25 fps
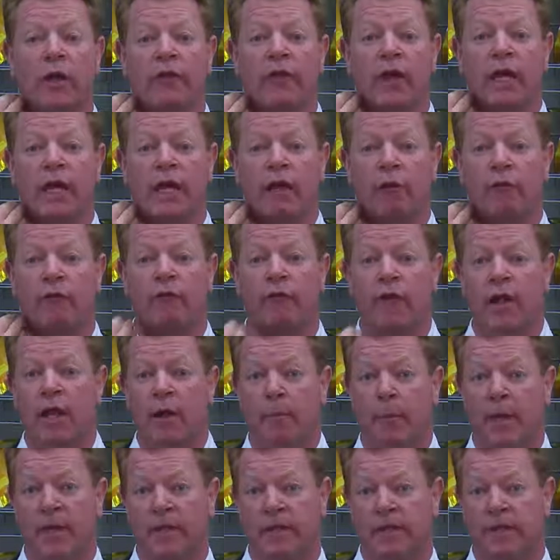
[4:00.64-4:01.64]
the gill
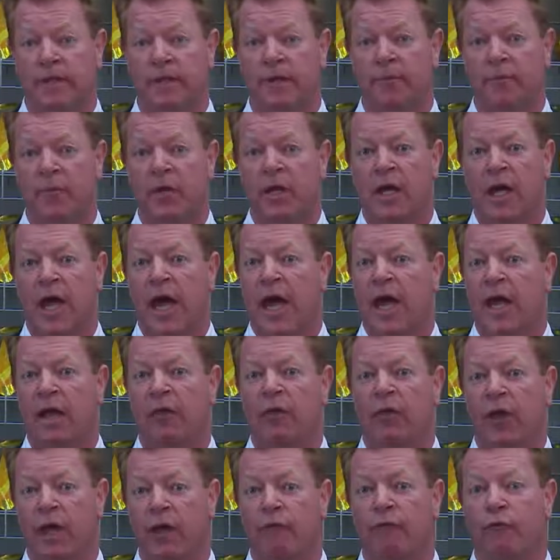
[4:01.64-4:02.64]
filaments,
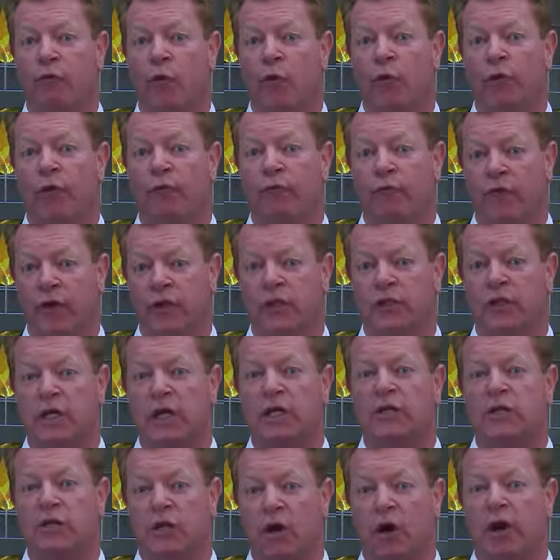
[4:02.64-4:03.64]
and therefore the fish
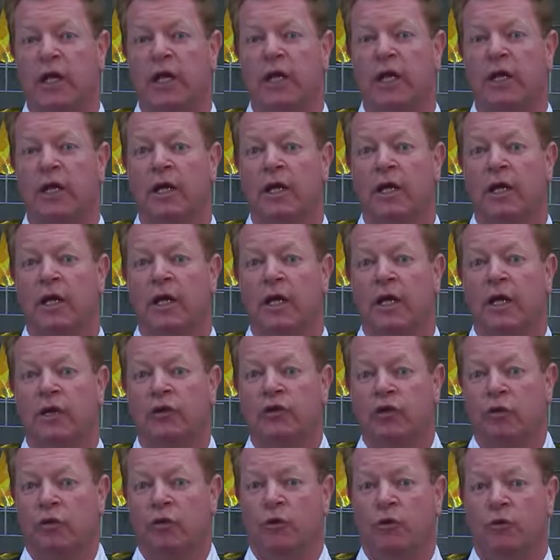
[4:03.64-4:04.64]
is
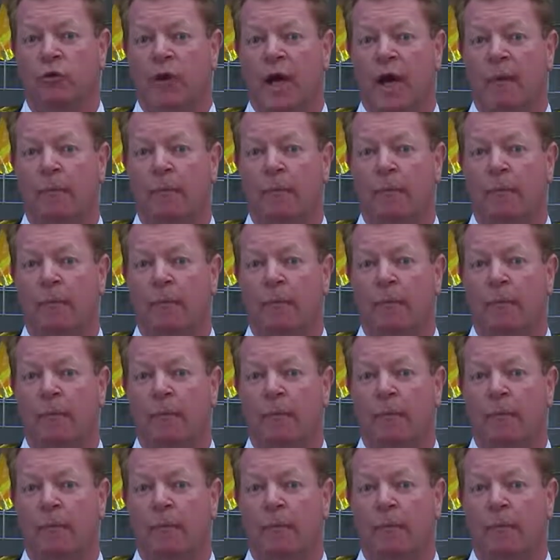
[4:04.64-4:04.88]
starting to